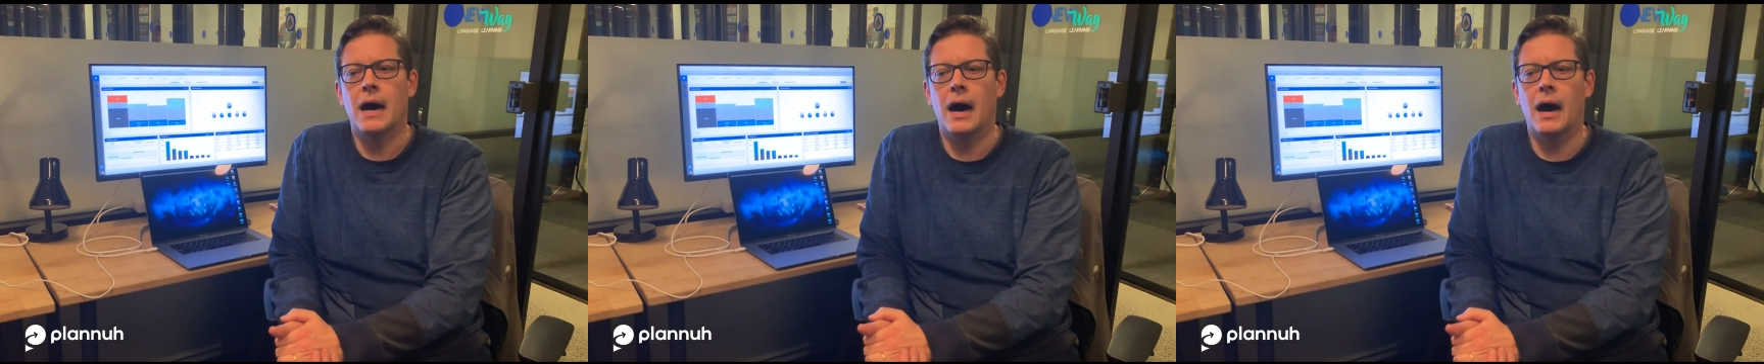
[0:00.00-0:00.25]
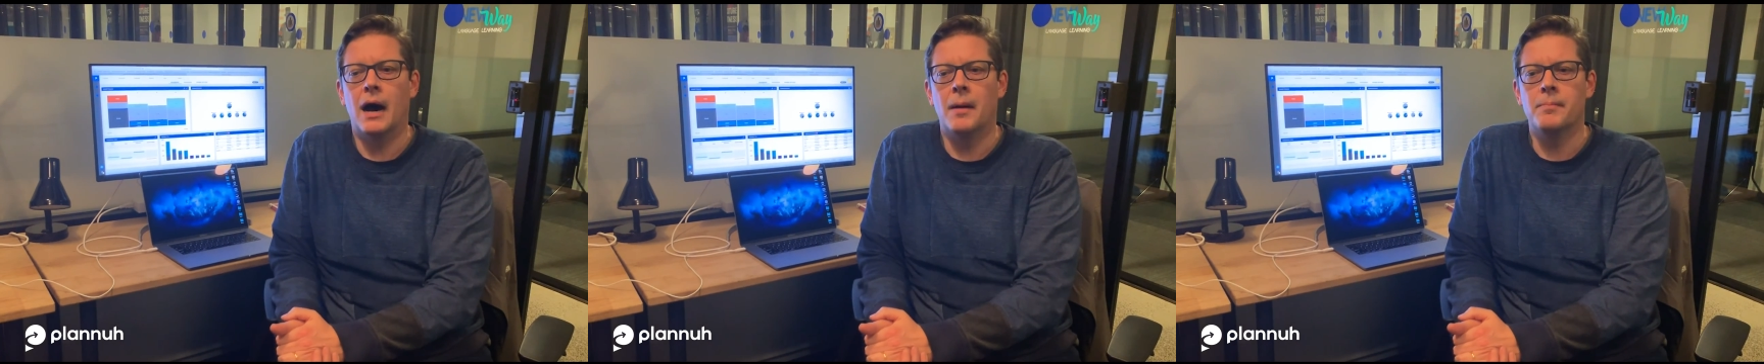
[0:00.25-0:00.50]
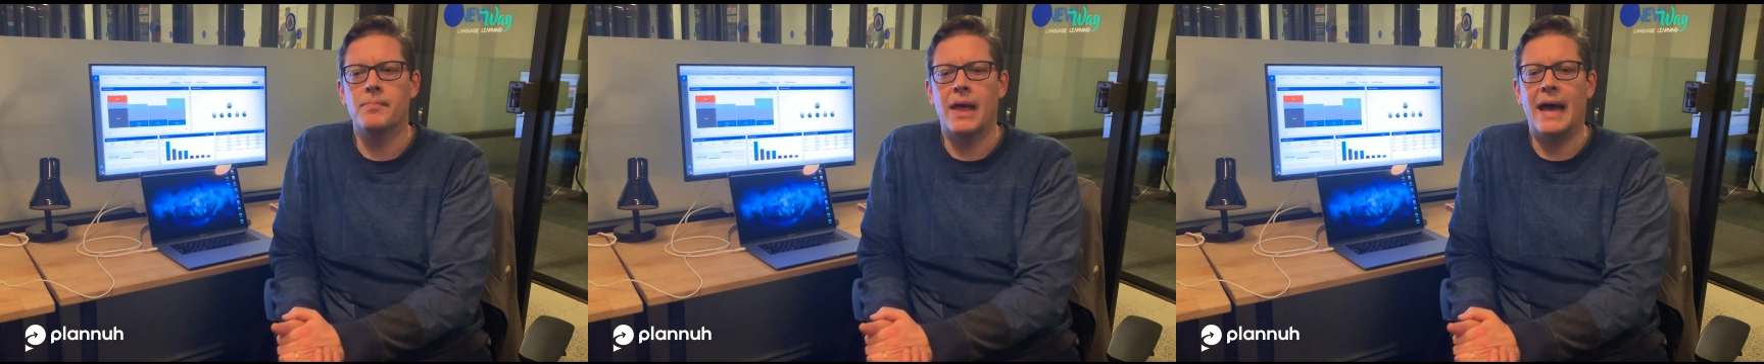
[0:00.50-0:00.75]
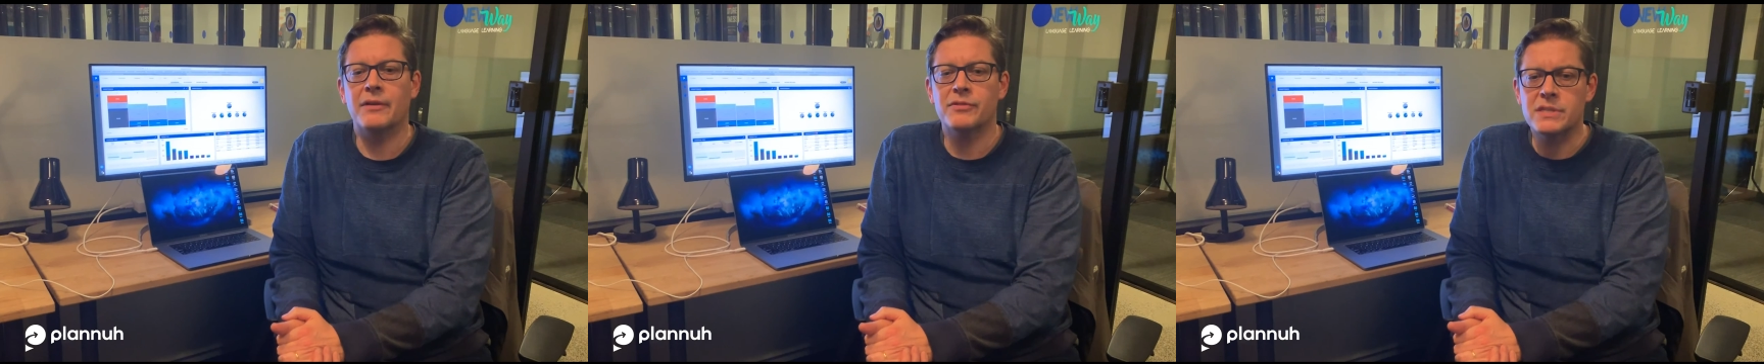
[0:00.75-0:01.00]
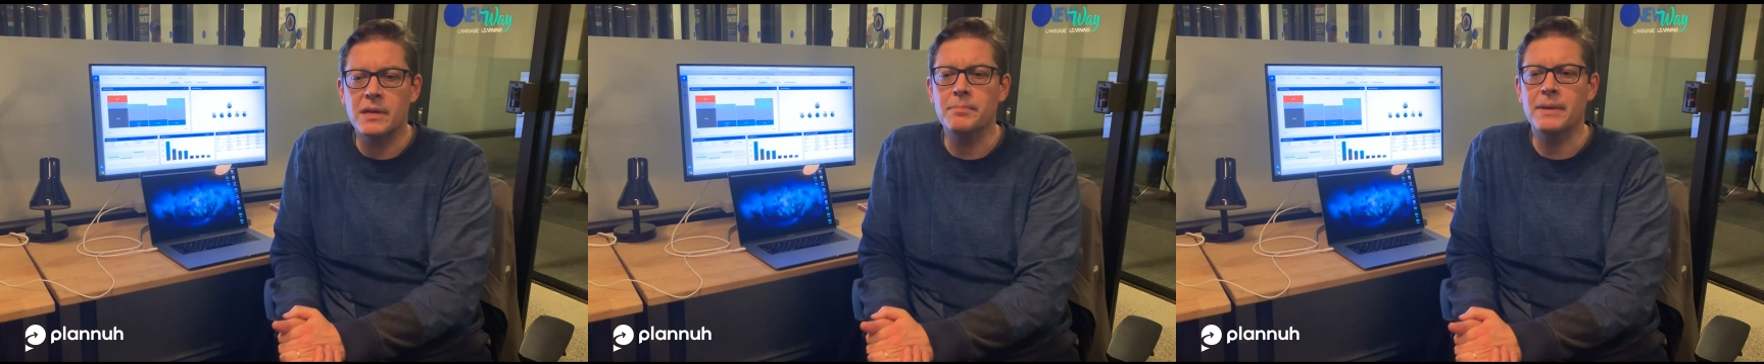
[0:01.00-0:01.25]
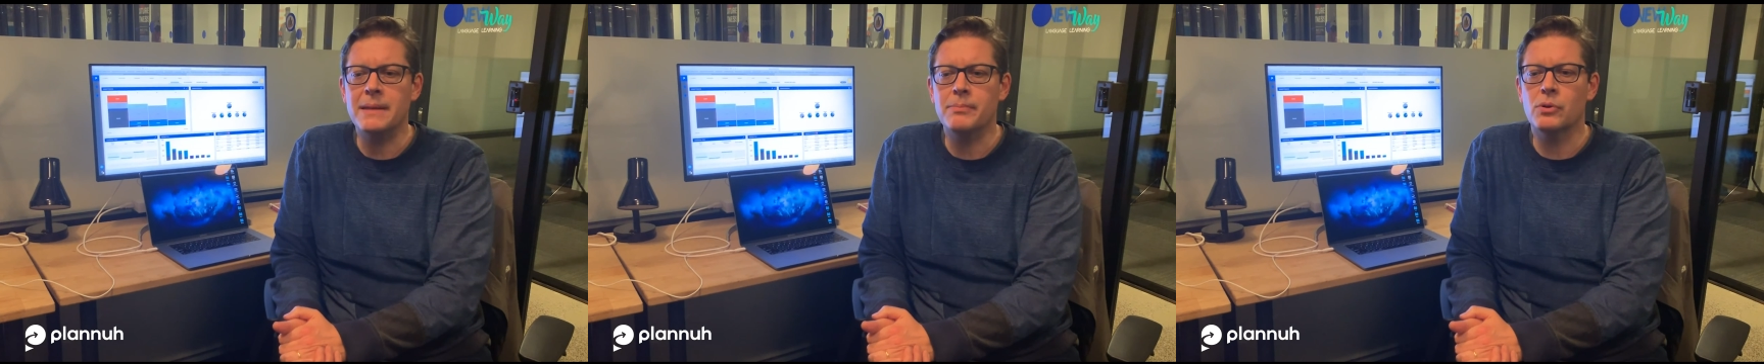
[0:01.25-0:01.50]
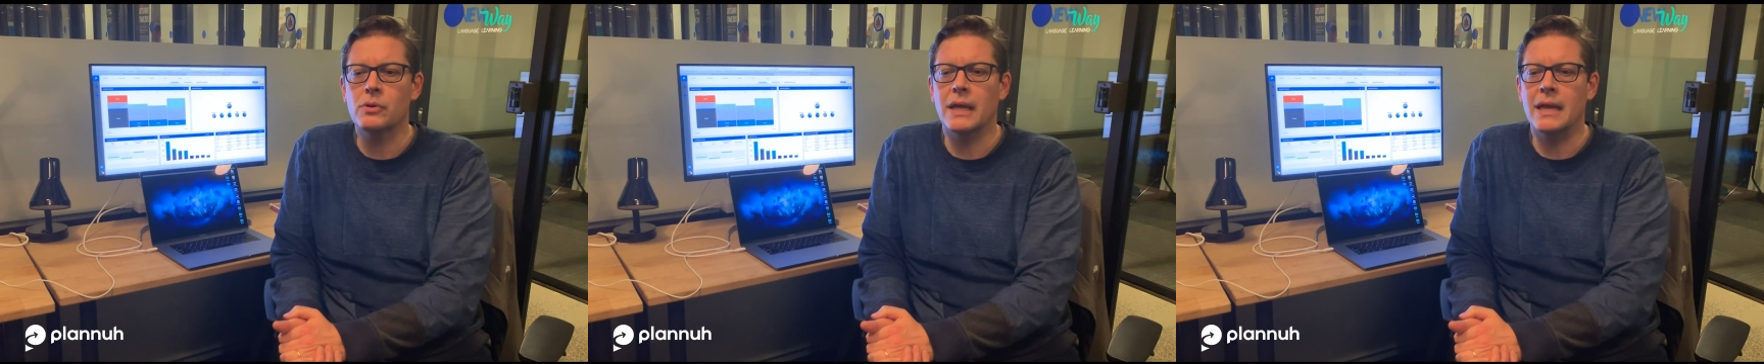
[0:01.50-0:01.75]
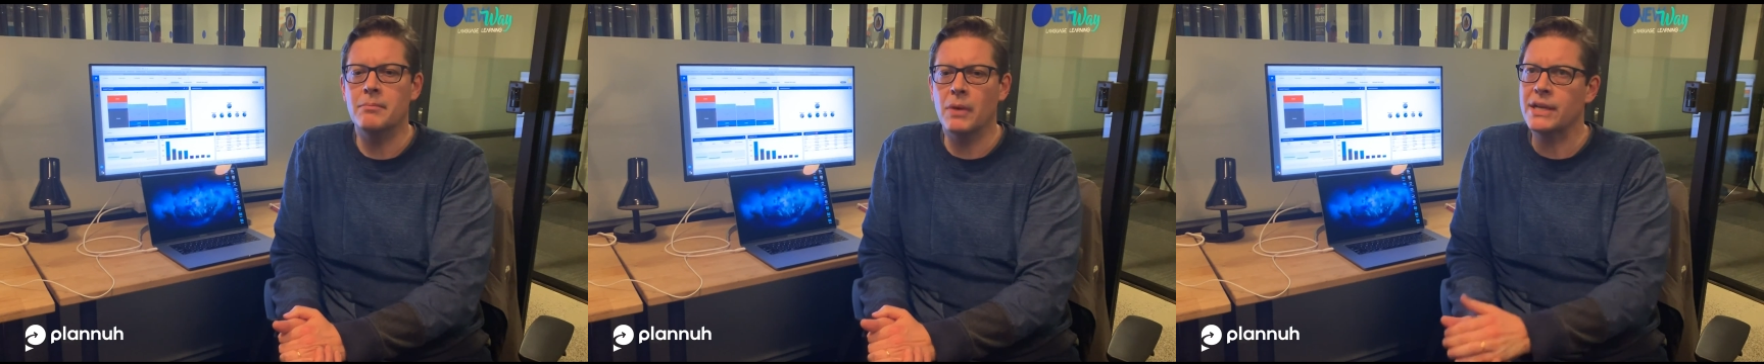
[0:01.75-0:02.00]
And for some people,
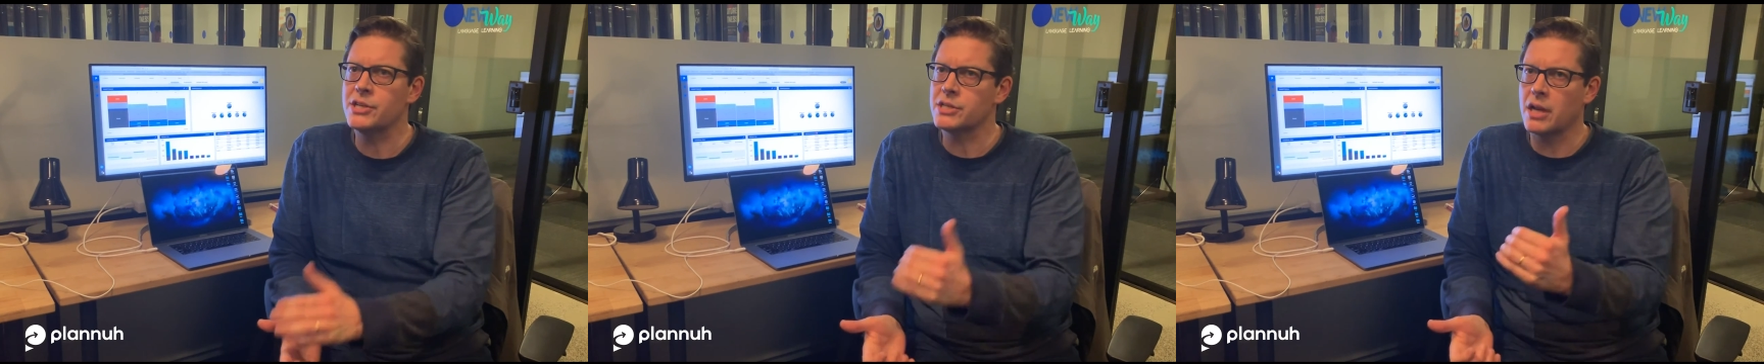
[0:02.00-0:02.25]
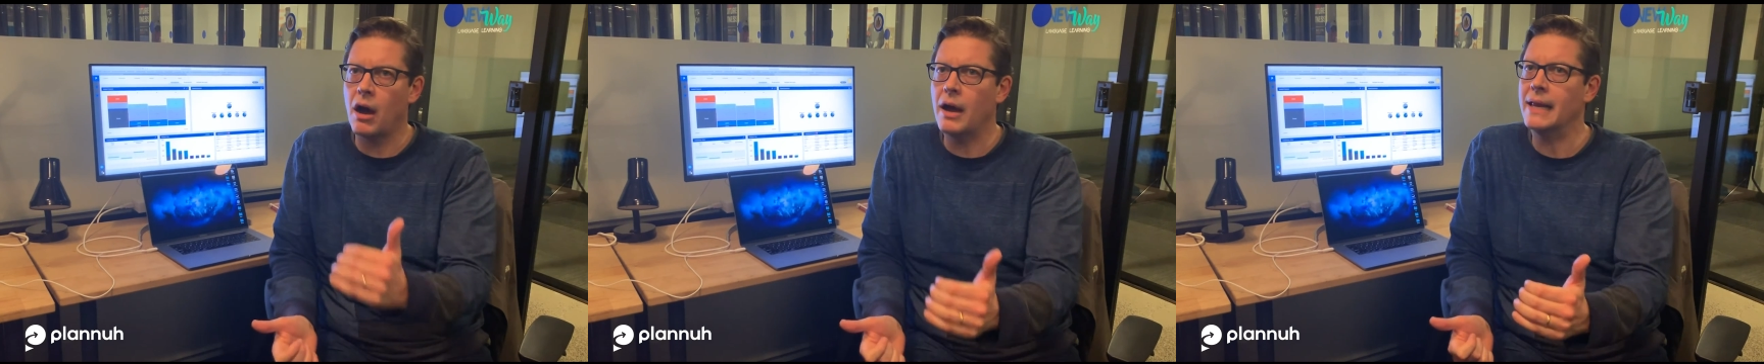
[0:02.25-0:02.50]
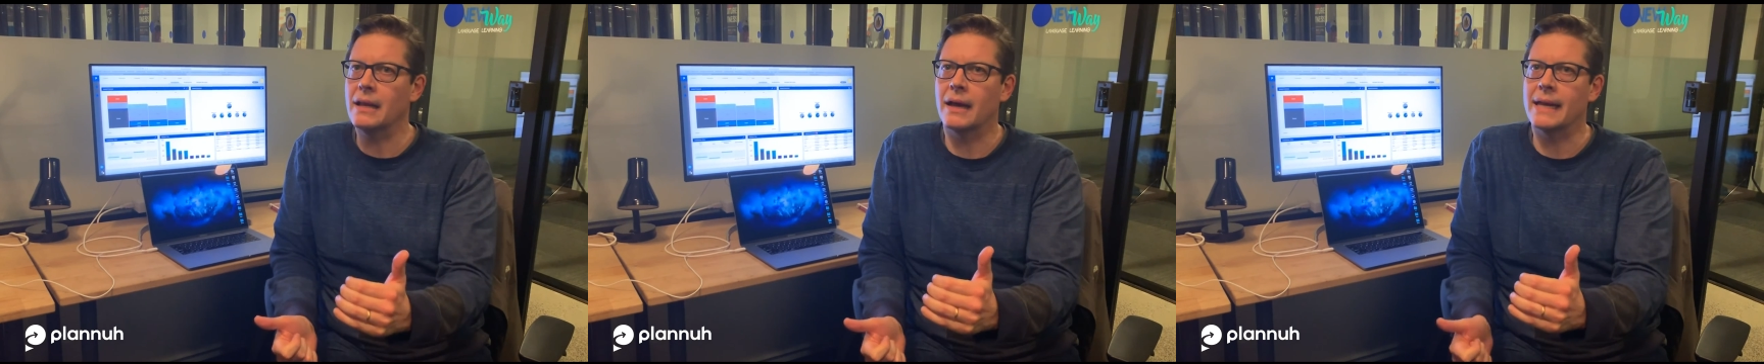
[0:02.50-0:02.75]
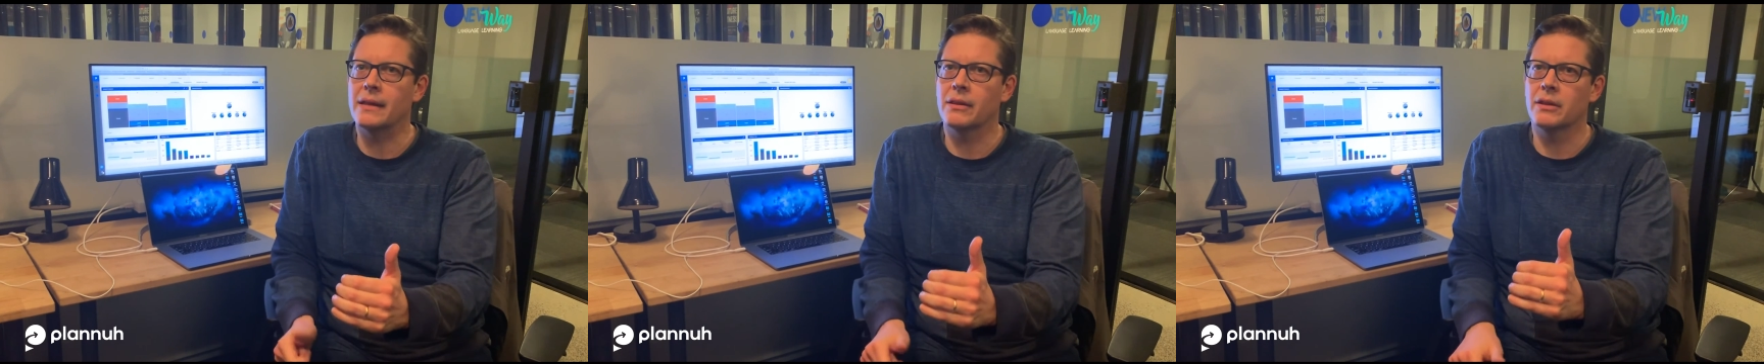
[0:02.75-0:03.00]
it might just highlight